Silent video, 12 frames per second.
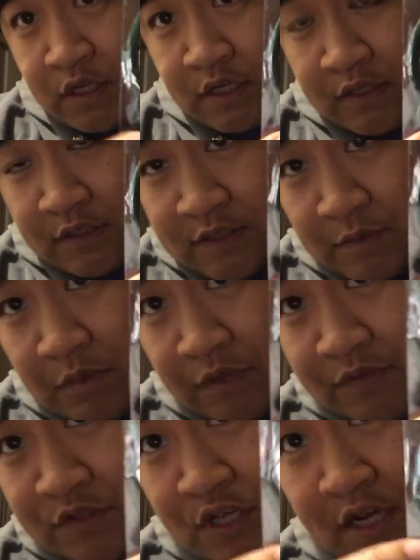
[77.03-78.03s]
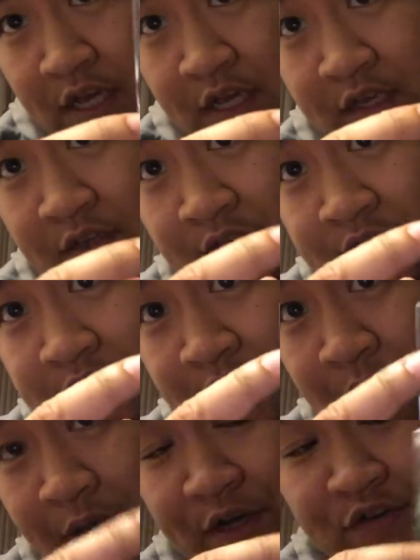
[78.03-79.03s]
on it, the symbol of the Jedi, and it says
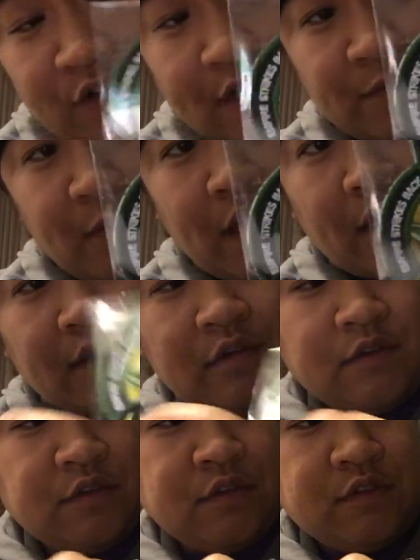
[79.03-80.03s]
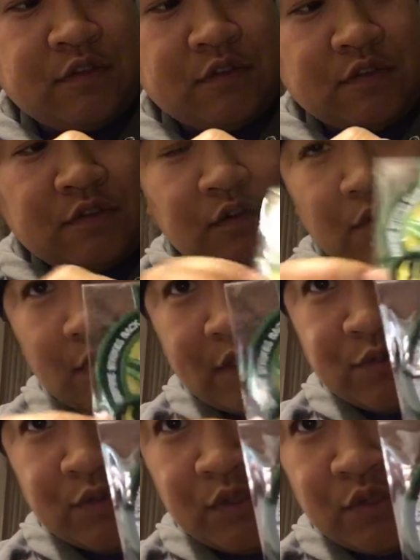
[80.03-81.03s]
Empire Strikes Back. So
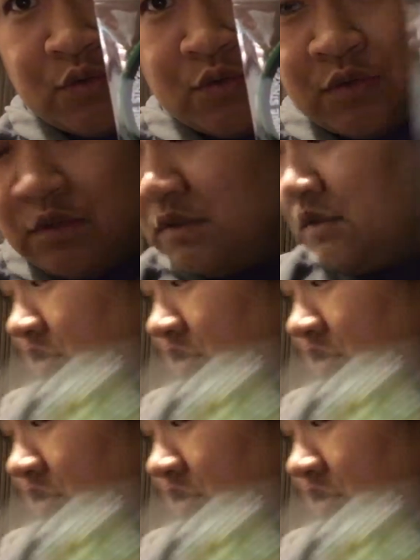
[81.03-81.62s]
that's really cool.